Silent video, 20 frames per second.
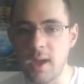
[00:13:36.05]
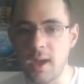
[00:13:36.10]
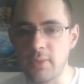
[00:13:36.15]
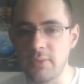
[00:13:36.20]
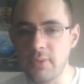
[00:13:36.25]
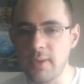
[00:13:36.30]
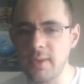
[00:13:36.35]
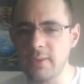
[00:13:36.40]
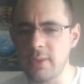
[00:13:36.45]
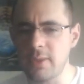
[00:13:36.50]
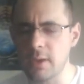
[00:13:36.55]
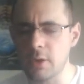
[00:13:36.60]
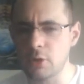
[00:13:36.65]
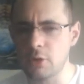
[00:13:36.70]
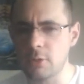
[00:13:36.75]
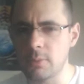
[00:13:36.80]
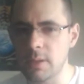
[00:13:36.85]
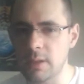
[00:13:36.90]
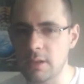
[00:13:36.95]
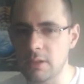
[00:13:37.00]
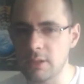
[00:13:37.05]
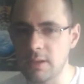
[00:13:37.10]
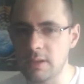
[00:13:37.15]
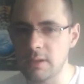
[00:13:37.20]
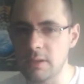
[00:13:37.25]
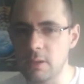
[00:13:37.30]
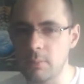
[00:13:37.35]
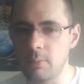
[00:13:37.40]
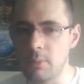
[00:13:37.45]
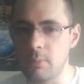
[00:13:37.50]
I think that could have been
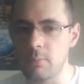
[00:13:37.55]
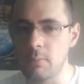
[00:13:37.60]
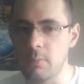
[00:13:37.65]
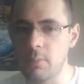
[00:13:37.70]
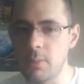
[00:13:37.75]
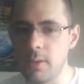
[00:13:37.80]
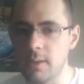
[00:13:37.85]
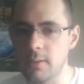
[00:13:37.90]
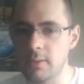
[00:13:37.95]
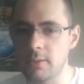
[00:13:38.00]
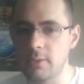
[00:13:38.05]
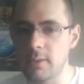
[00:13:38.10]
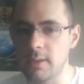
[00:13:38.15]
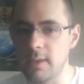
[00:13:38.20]
cleaned up a bit.